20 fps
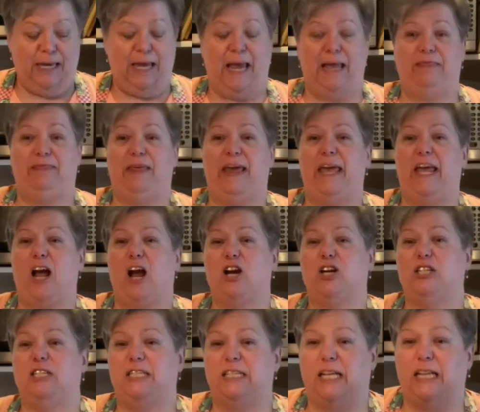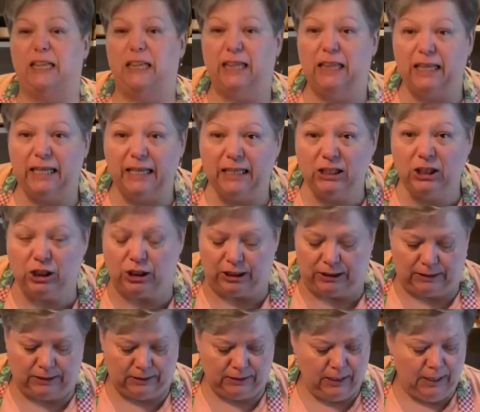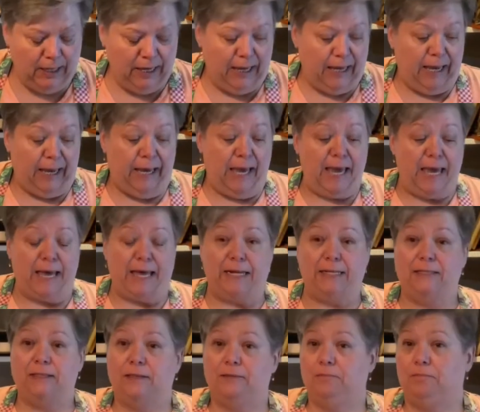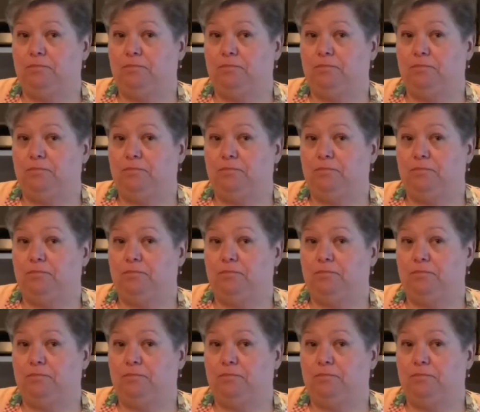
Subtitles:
and they are delicious and